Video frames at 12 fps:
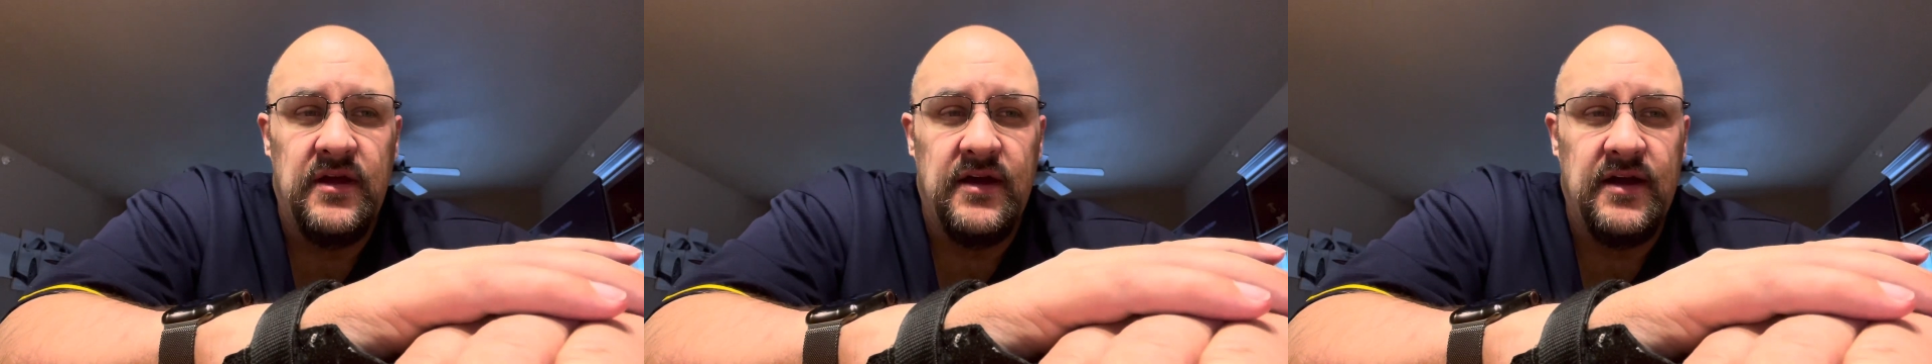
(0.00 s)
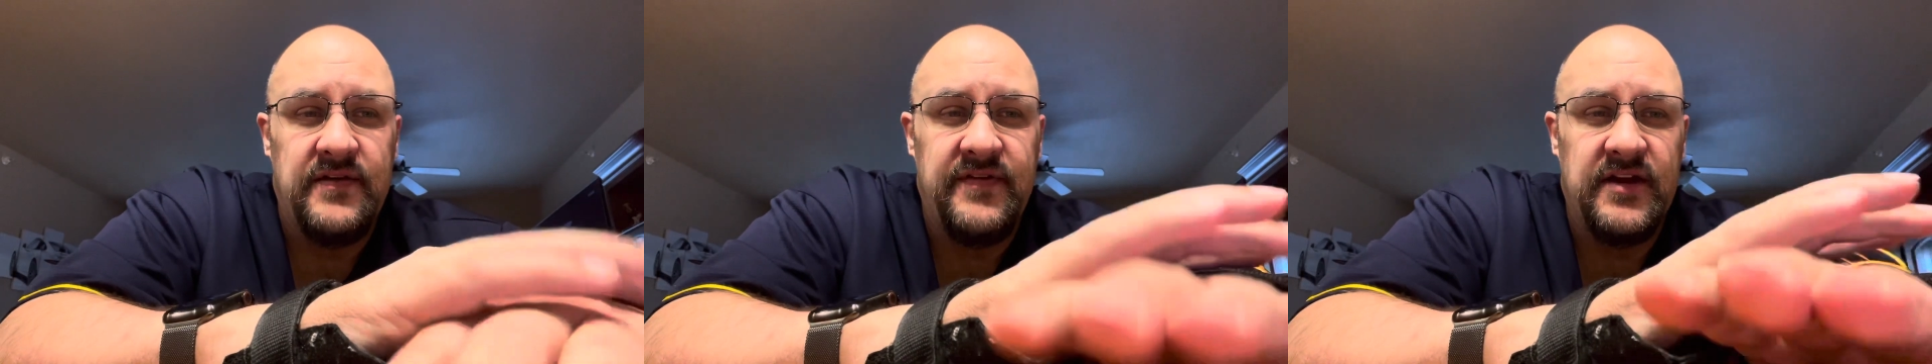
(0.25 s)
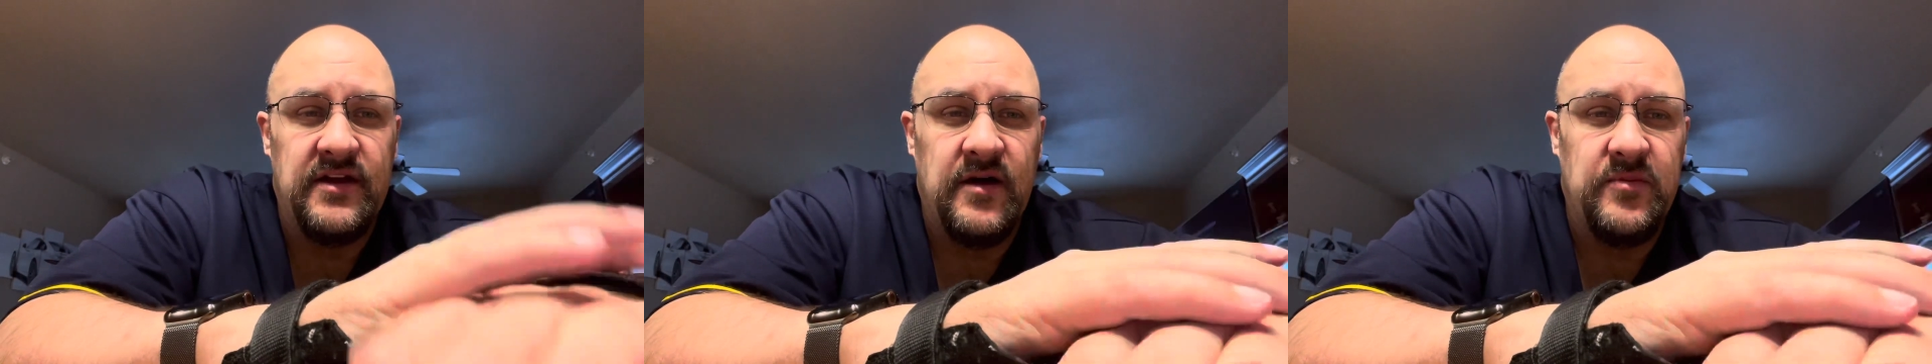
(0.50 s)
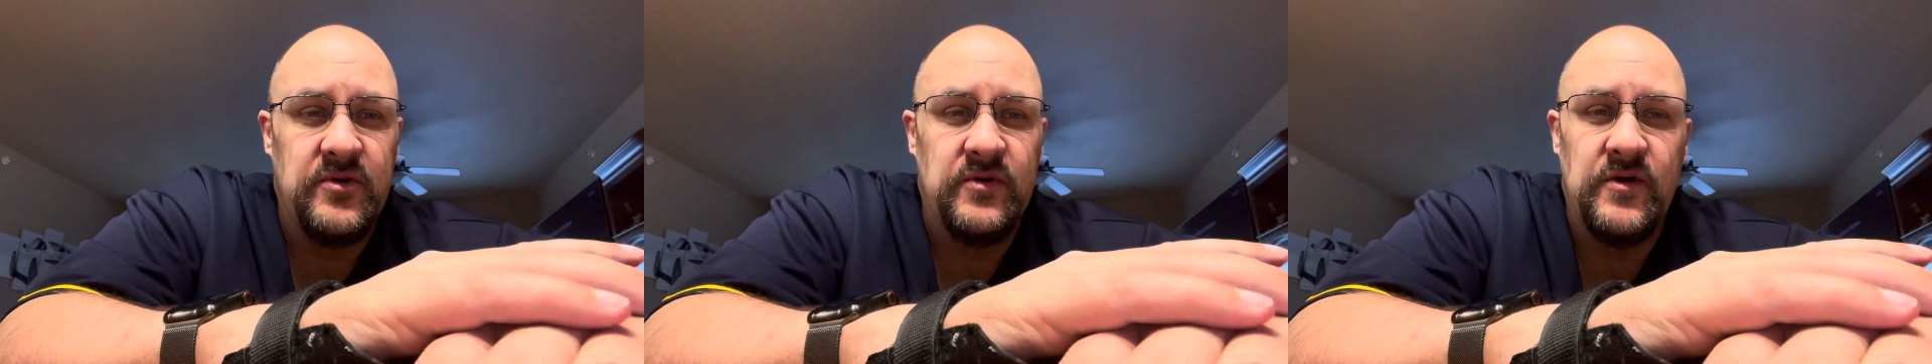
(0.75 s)
I've had a
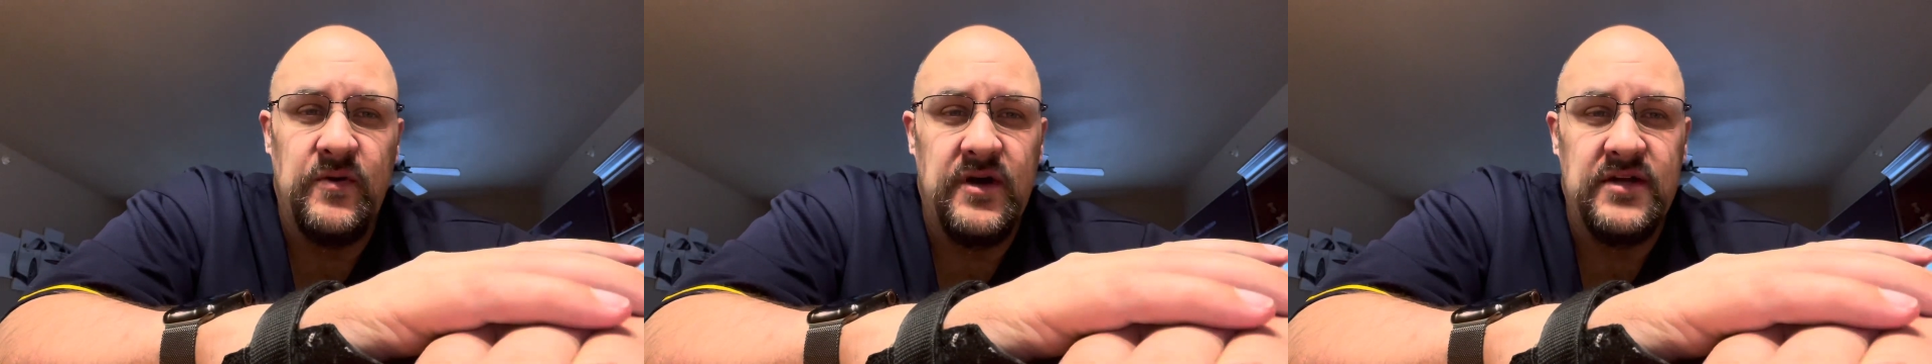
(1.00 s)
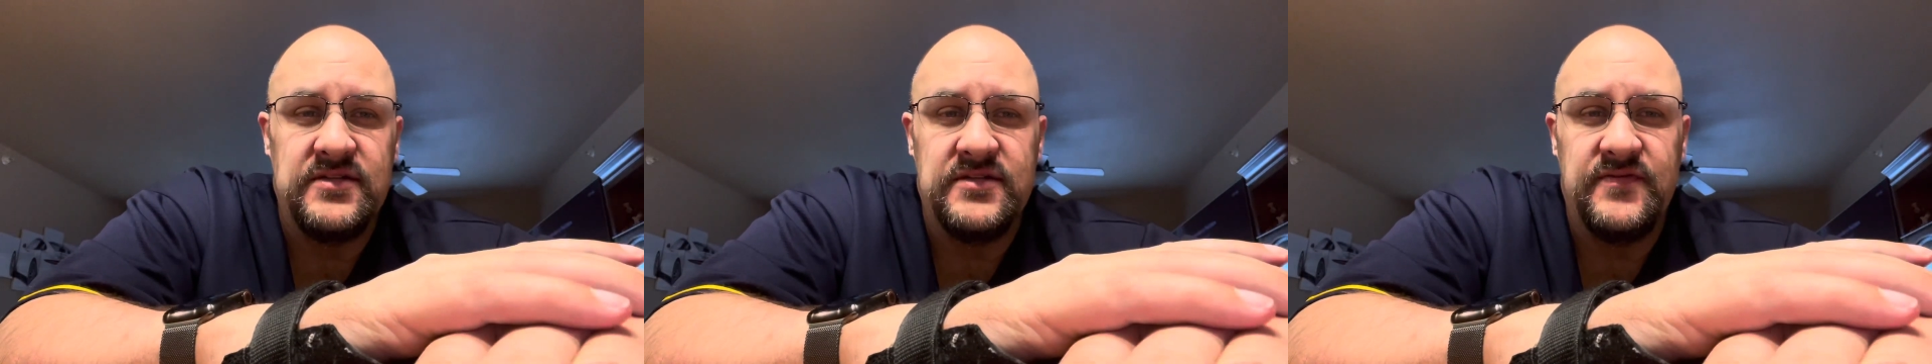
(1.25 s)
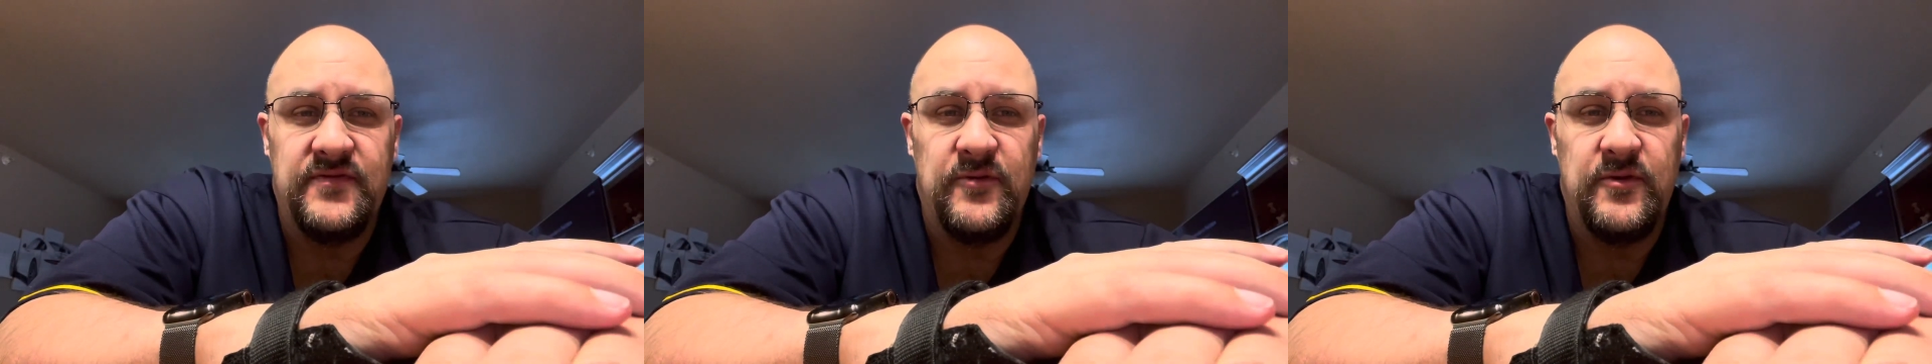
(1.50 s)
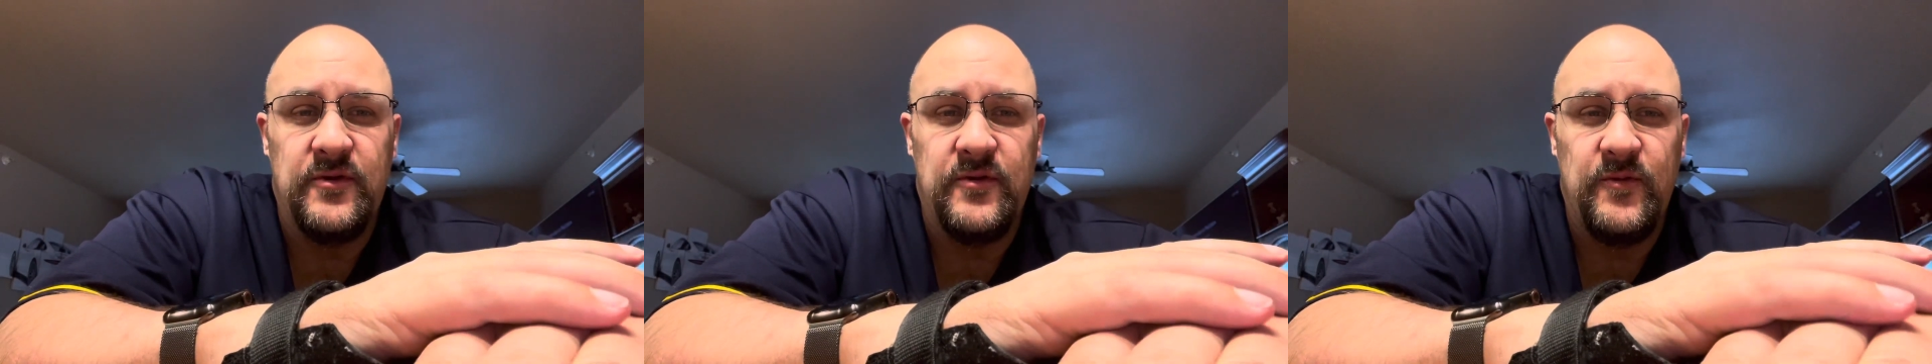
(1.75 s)
couple of requests
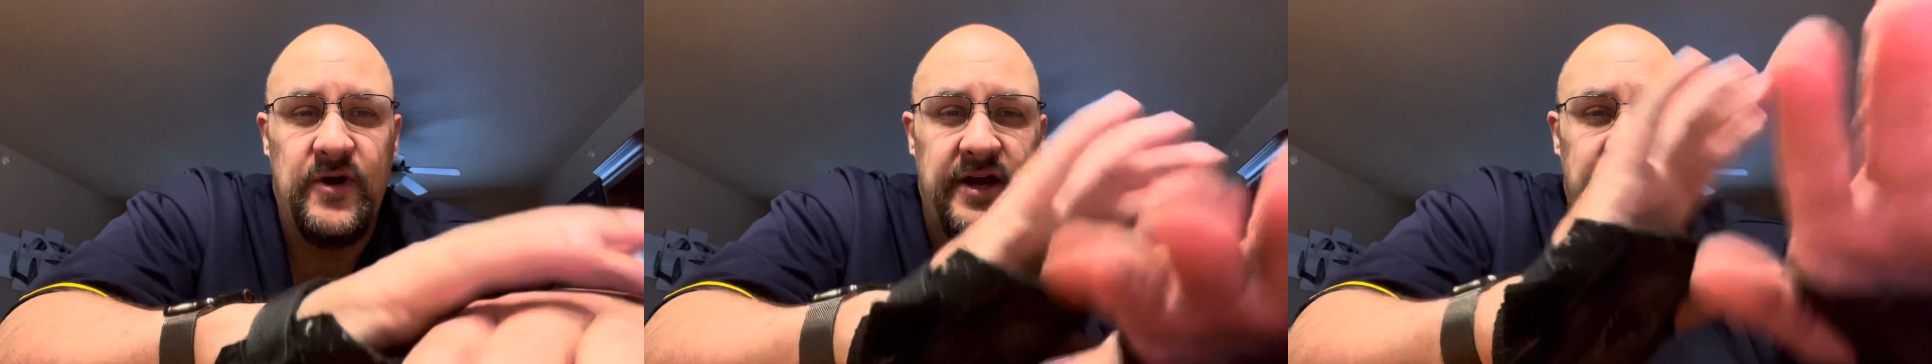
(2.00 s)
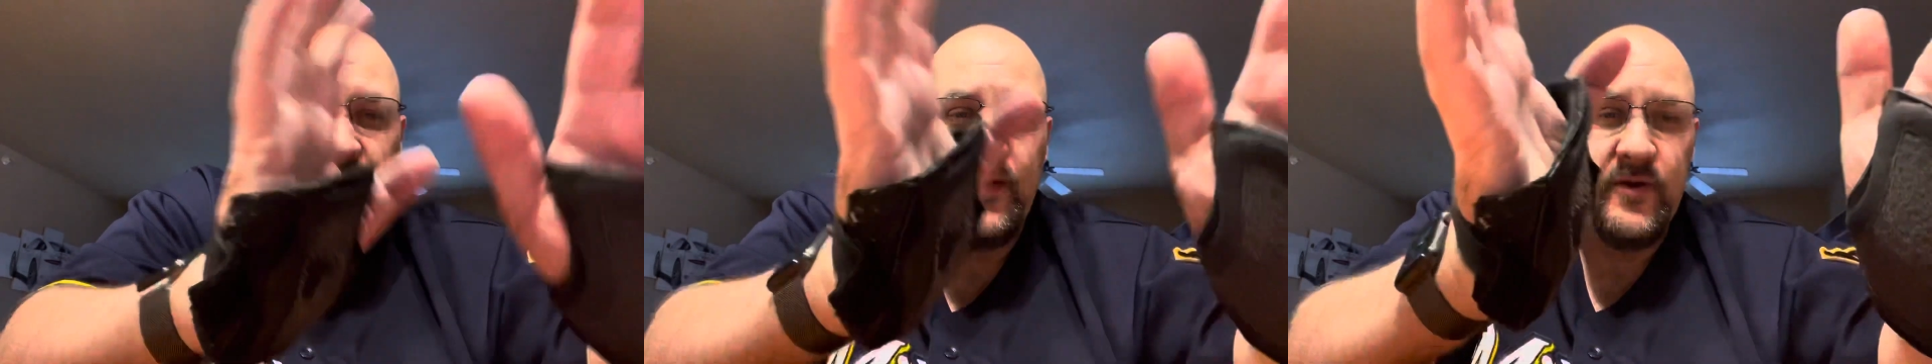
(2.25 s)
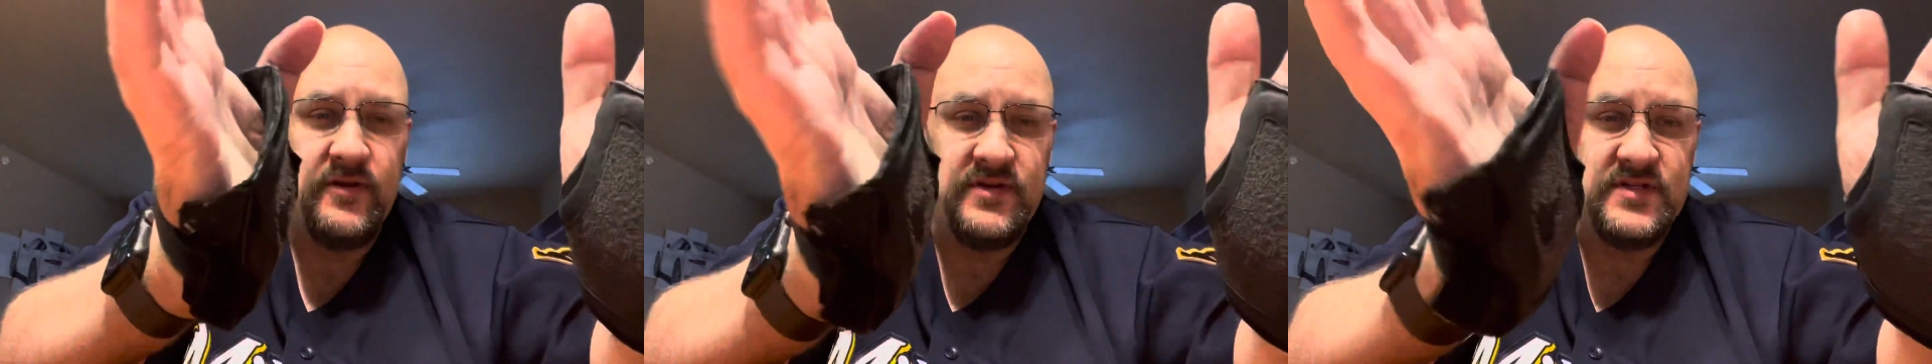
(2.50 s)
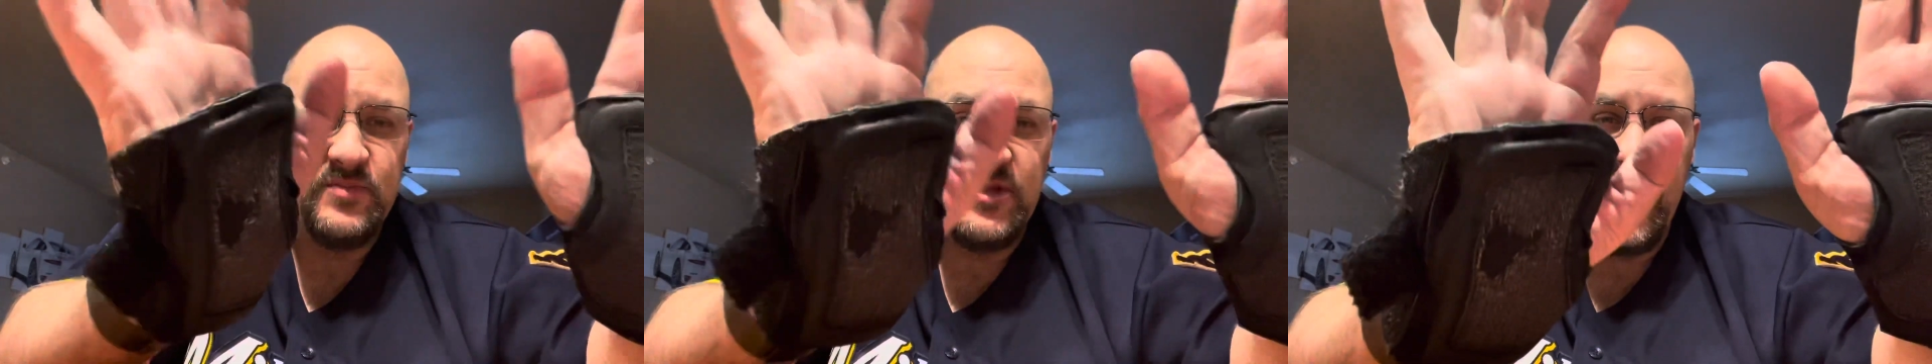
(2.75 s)
for why do I wear
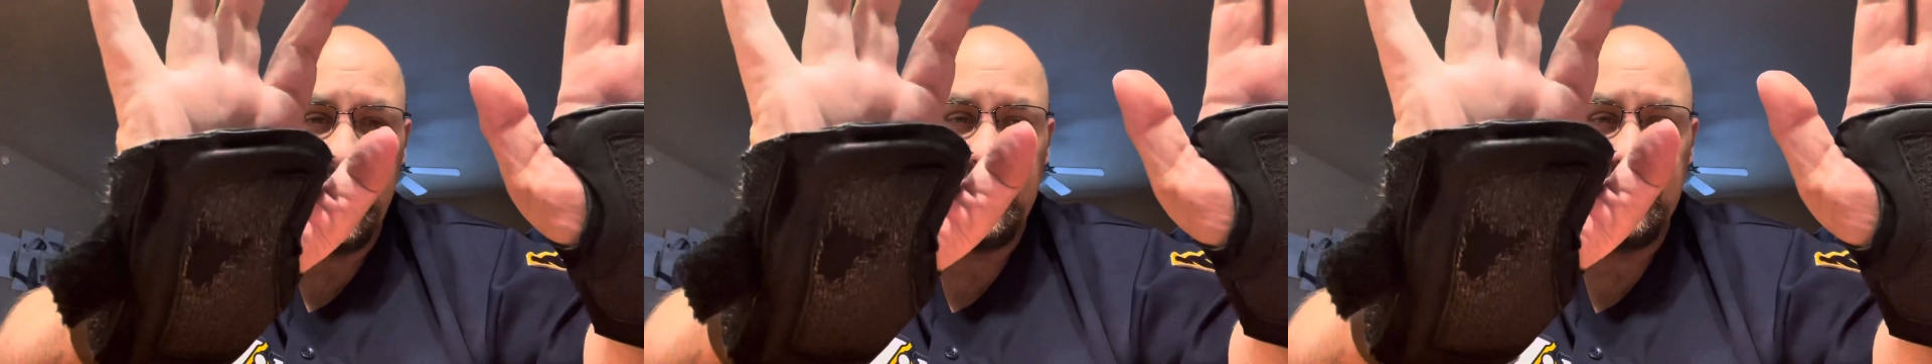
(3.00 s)
these black